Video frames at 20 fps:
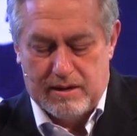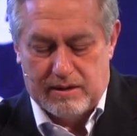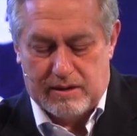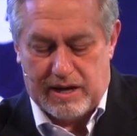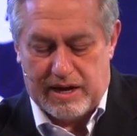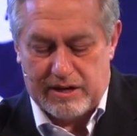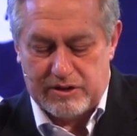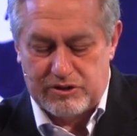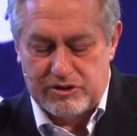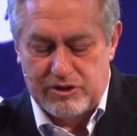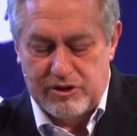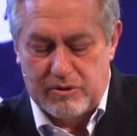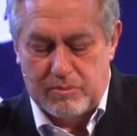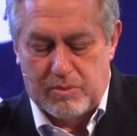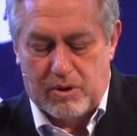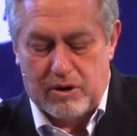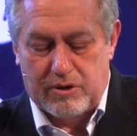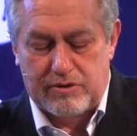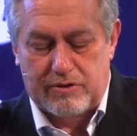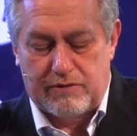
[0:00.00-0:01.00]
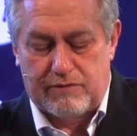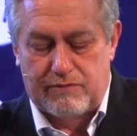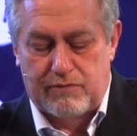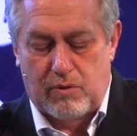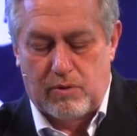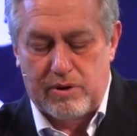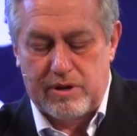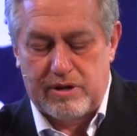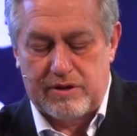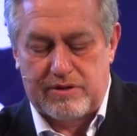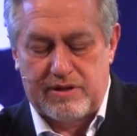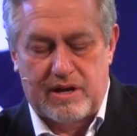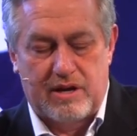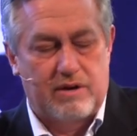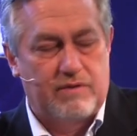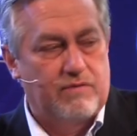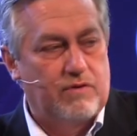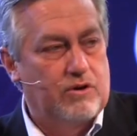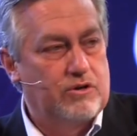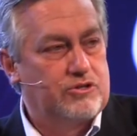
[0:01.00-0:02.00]
Last year marked the 40th
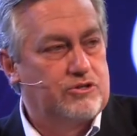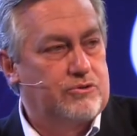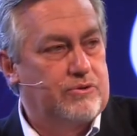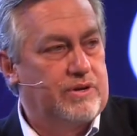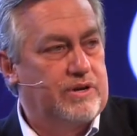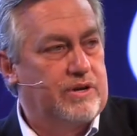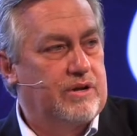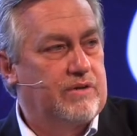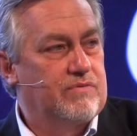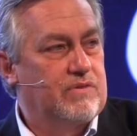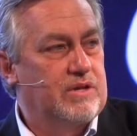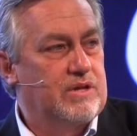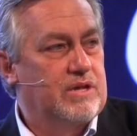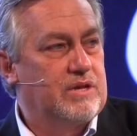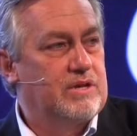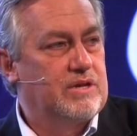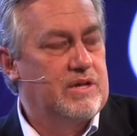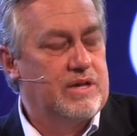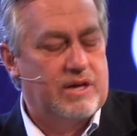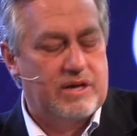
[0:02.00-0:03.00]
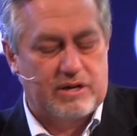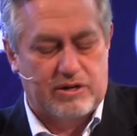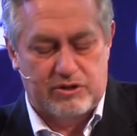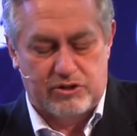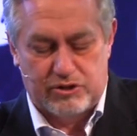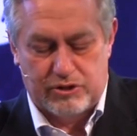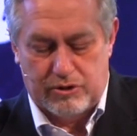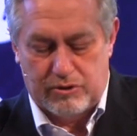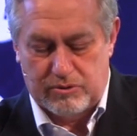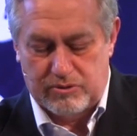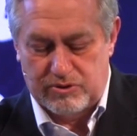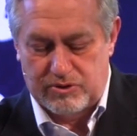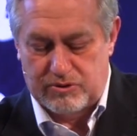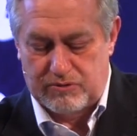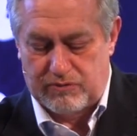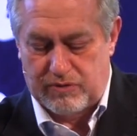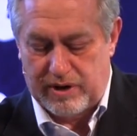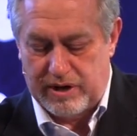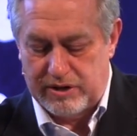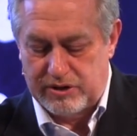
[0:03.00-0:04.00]
anniversary of the Indiana Jones
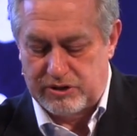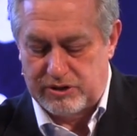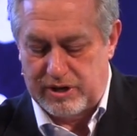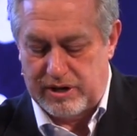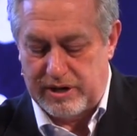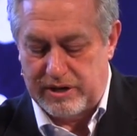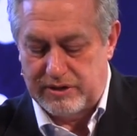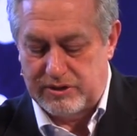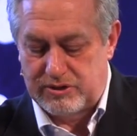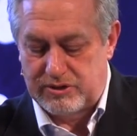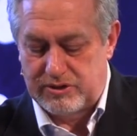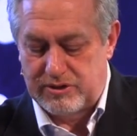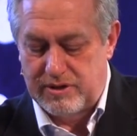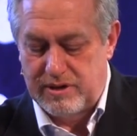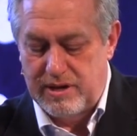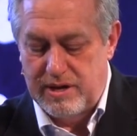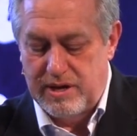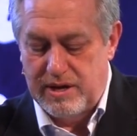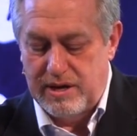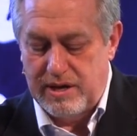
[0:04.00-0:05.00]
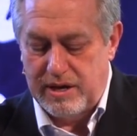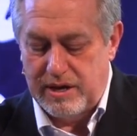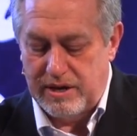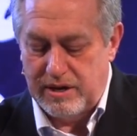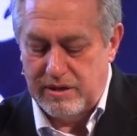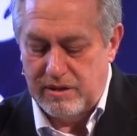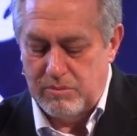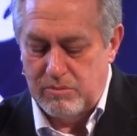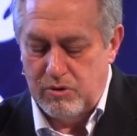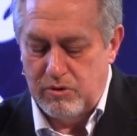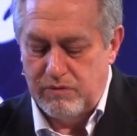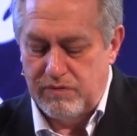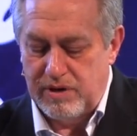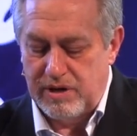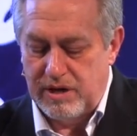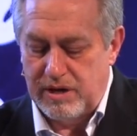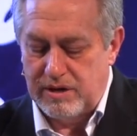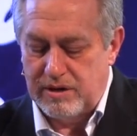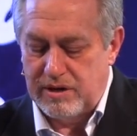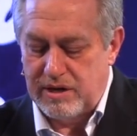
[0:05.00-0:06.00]
franchise. And in the
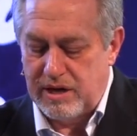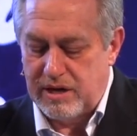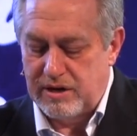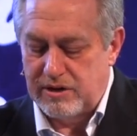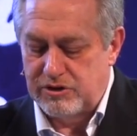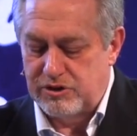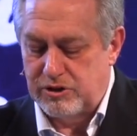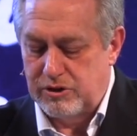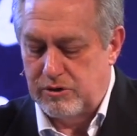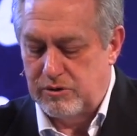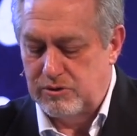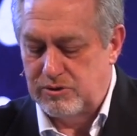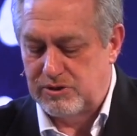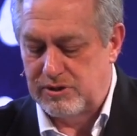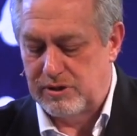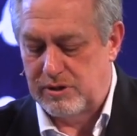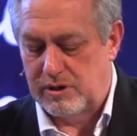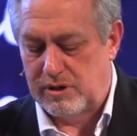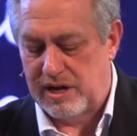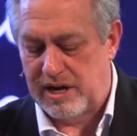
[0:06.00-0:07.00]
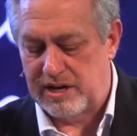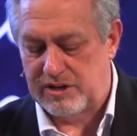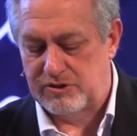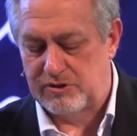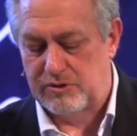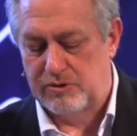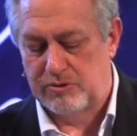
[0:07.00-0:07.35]
movie Indiana Jones and the Last